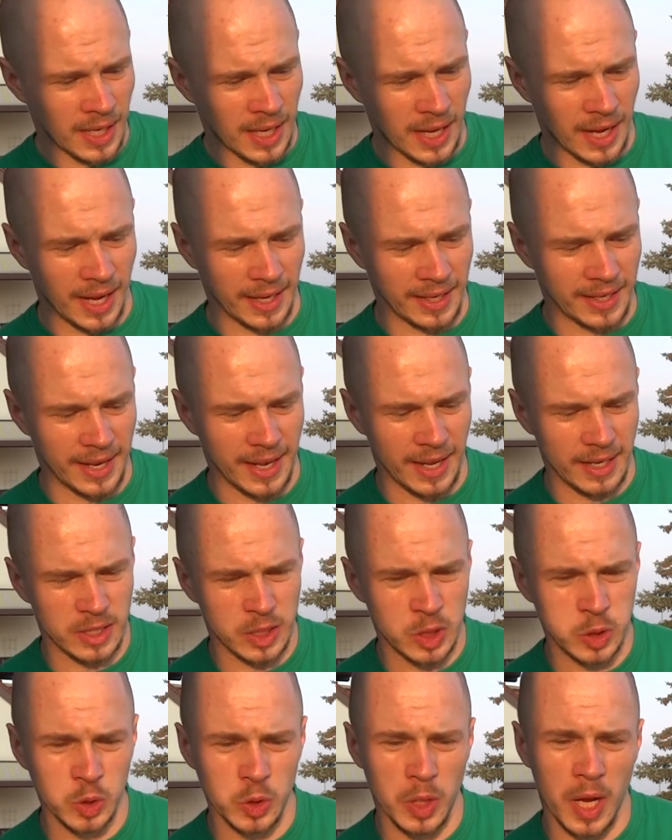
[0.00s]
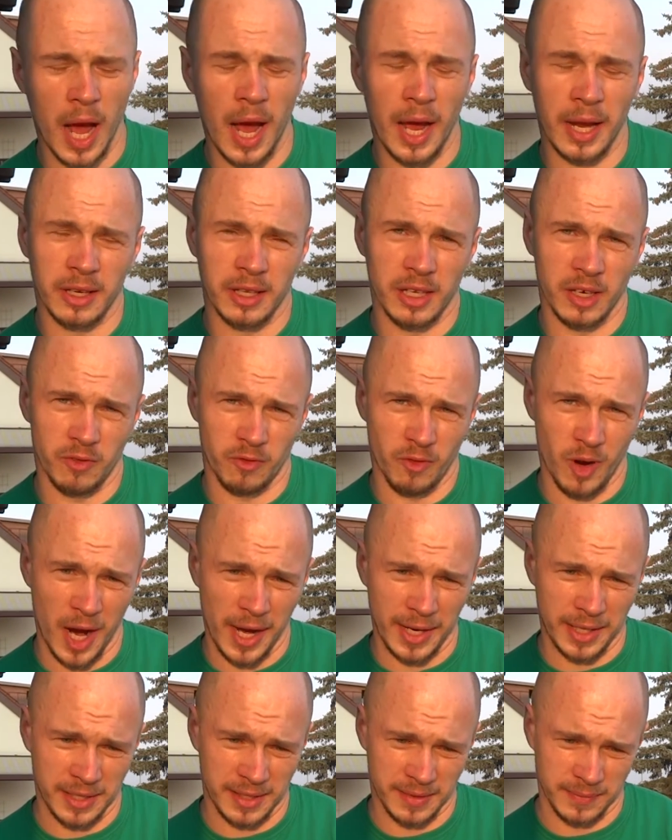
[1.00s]
and there are 2 kinds of
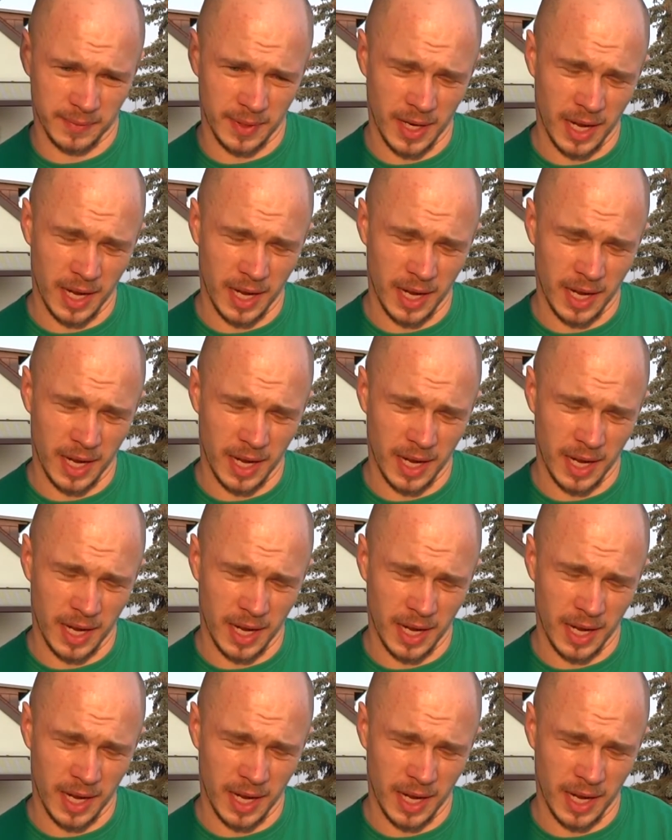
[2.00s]
Weizen,